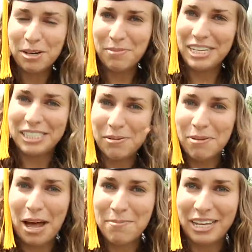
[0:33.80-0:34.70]
going to be a
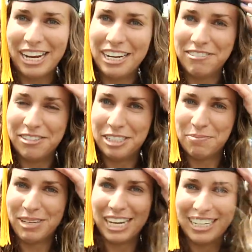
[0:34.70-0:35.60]
supply planner for
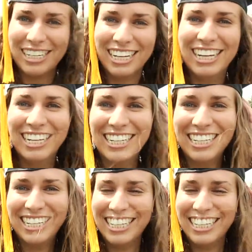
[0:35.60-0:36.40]
Timken.